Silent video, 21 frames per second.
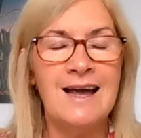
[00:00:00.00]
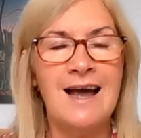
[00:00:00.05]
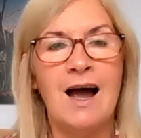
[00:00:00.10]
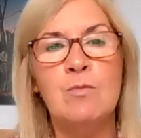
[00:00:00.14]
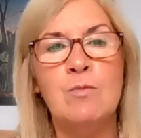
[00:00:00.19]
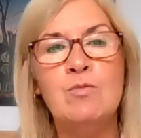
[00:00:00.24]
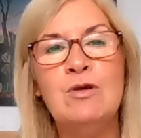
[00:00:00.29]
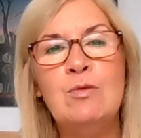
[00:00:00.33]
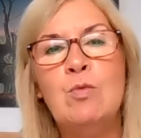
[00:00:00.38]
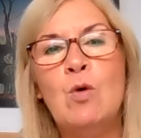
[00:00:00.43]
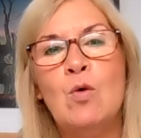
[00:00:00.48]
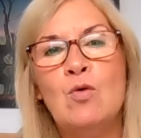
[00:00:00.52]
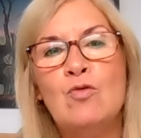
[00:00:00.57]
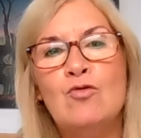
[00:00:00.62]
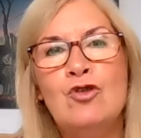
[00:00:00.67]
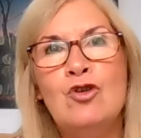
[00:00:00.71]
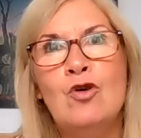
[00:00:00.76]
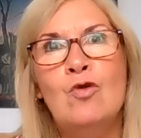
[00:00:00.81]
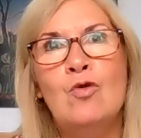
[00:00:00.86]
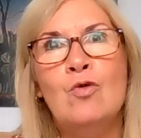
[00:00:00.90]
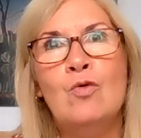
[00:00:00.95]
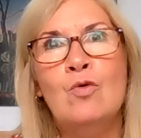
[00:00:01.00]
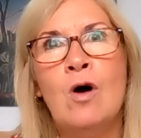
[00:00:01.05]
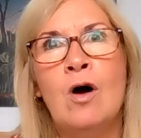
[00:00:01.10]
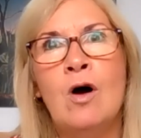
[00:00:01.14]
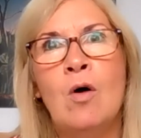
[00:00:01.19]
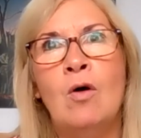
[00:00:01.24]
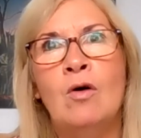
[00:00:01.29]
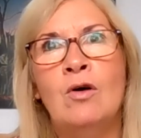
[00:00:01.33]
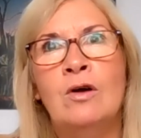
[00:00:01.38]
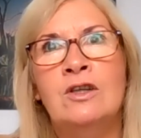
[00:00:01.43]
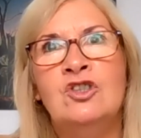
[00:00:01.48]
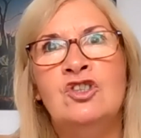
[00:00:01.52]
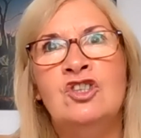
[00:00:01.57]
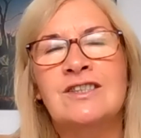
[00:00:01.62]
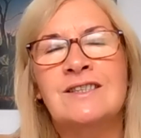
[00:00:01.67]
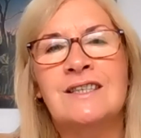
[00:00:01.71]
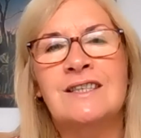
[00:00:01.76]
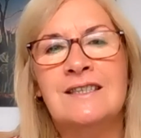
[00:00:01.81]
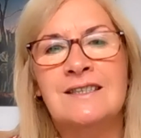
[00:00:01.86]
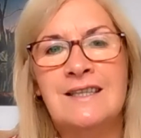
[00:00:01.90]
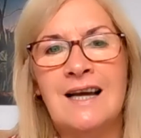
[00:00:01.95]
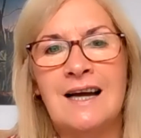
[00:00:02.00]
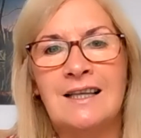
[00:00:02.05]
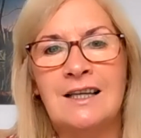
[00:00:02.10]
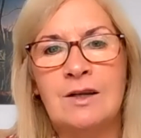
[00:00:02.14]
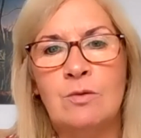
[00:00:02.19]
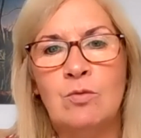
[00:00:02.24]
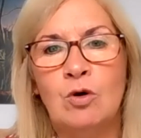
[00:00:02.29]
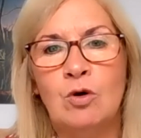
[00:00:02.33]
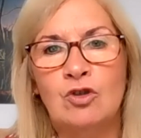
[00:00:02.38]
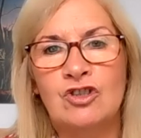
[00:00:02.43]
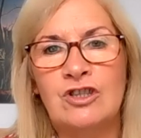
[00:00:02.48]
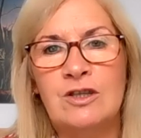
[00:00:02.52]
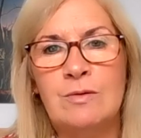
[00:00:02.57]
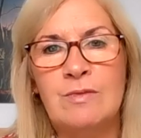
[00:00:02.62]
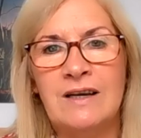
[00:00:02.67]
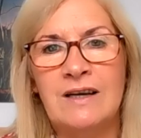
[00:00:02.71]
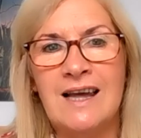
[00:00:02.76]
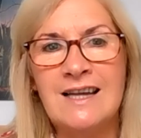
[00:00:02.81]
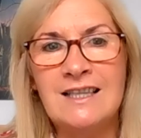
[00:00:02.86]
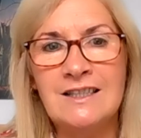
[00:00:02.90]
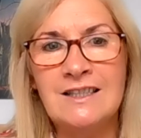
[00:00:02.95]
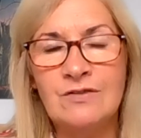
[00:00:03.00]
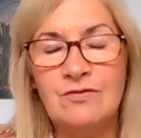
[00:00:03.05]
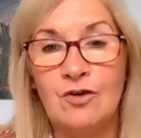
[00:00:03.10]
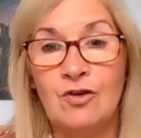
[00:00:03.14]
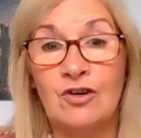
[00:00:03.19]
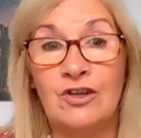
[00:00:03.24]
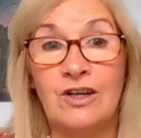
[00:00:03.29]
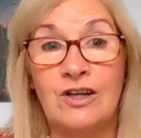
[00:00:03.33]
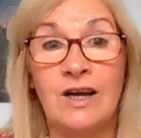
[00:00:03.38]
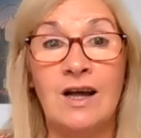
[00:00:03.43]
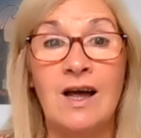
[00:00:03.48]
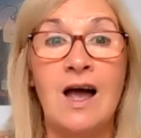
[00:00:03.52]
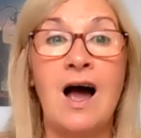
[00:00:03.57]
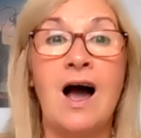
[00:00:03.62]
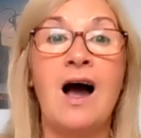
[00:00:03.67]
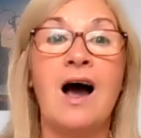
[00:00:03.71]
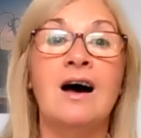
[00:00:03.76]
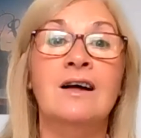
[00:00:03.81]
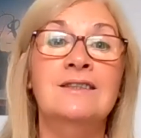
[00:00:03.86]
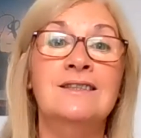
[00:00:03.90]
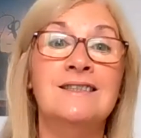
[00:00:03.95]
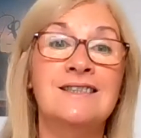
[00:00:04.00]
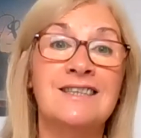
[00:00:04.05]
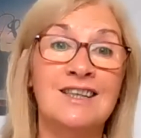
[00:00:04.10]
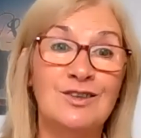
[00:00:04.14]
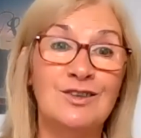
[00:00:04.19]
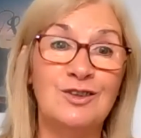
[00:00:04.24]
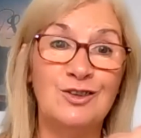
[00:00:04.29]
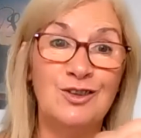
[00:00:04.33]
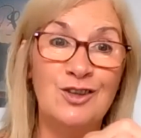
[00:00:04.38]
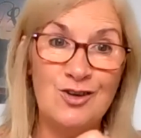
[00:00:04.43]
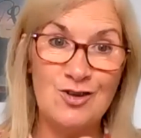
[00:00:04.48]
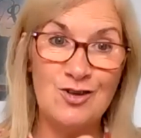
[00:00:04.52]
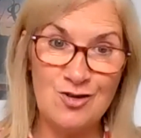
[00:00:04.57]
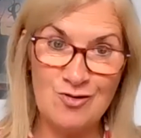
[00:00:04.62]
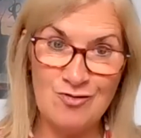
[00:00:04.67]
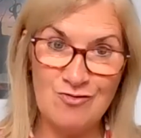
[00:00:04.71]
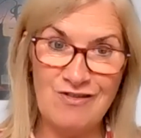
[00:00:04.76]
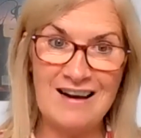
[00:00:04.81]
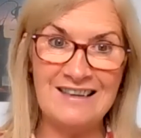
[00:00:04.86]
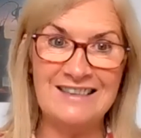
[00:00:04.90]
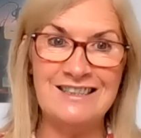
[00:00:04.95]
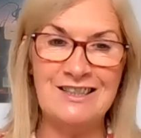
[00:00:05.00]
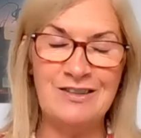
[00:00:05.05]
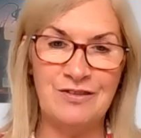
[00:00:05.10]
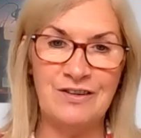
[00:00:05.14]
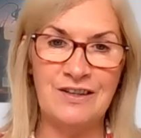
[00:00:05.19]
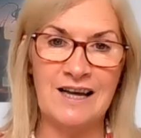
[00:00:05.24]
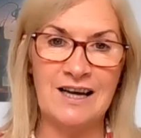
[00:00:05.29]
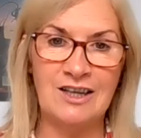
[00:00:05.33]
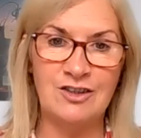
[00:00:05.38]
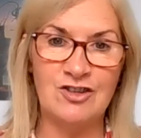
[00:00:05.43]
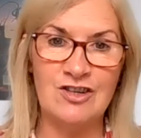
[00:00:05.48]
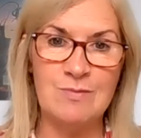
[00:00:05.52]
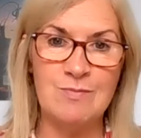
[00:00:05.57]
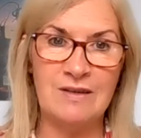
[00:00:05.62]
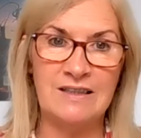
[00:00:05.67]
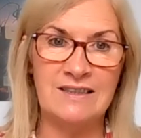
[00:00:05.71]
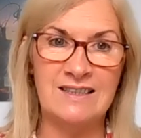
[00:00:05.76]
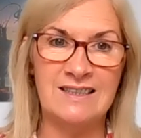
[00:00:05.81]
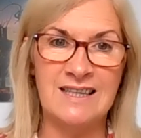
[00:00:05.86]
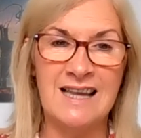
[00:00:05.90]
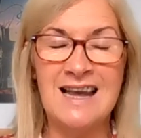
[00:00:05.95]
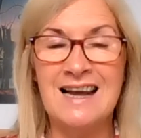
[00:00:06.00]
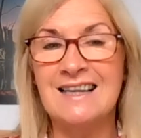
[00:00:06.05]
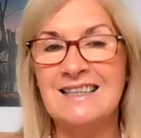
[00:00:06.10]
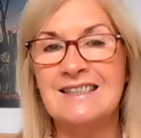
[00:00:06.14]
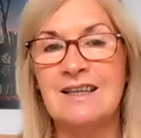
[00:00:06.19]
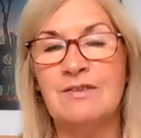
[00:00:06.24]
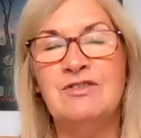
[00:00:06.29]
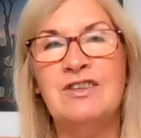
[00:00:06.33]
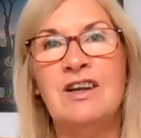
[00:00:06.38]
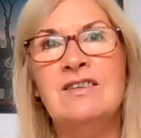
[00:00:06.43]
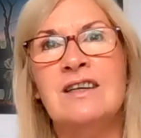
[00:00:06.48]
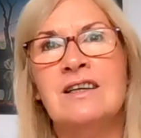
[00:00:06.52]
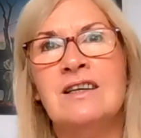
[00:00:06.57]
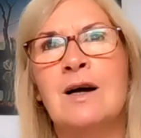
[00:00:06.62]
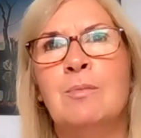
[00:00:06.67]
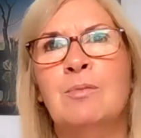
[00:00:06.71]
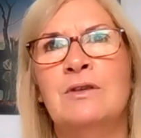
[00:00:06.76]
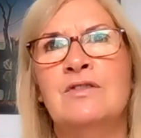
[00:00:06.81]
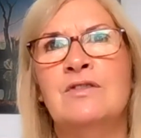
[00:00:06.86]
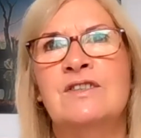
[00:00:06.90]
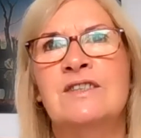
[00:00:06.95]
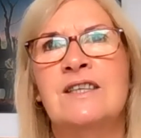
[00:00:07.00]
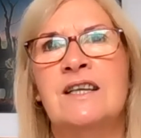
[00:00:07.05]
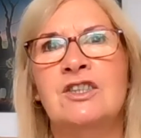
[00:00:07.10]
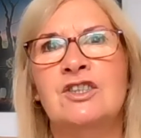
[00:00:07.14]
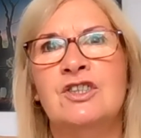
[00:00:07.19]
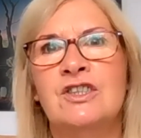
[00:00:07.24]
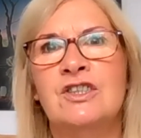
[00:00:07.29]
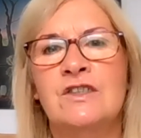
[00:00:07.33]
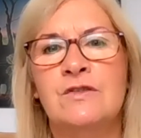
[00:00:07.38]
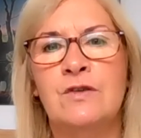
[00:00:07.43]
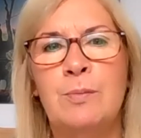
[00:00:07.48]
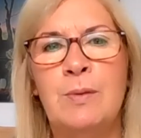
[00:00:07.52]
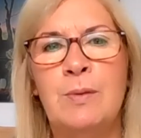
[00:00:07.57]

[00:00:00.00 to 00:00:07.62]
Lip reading: And we won't know just exactly what treatment is for you until you're ready for that treatment. Because I've done a couple of searches for